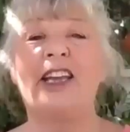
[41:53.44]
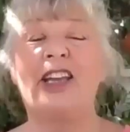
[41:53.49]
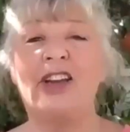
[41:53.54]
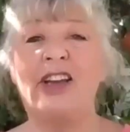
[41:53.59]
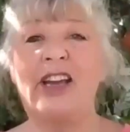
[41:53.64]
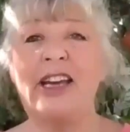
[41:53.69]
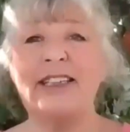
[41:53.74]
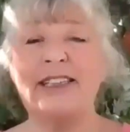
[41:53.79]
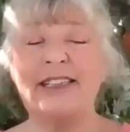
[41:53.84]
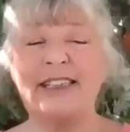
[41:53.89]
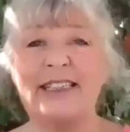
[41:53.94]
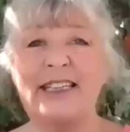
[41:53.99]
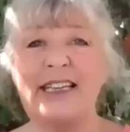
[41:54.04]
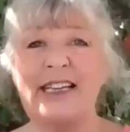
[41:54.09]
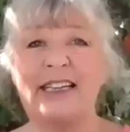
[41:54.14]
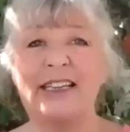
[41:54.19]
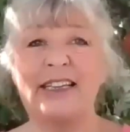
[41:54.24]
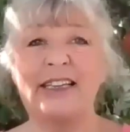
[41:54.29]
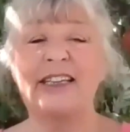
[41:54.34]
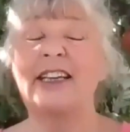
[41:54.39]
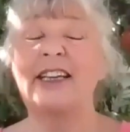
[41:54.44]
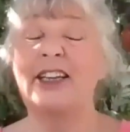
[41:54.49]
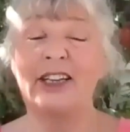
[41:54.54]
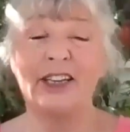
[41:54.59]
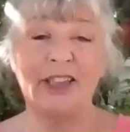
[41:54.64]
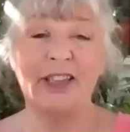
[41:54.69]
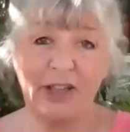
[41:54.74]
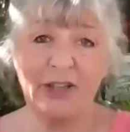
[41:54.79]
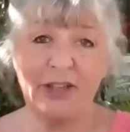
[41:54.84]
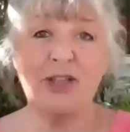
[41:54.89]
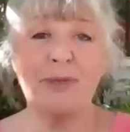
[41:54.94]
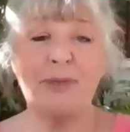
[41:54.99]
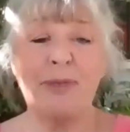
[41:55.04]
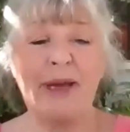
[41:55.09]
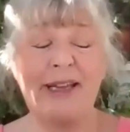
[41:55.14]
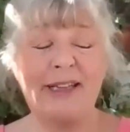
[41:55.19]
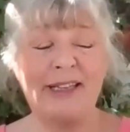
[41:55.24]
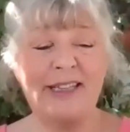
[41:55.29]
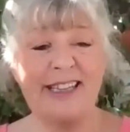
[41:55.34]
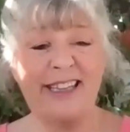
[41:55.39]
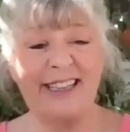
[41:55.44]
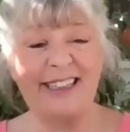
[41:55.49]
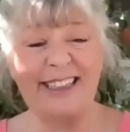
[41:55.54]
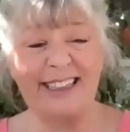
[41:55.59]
you get stuck, go to bed.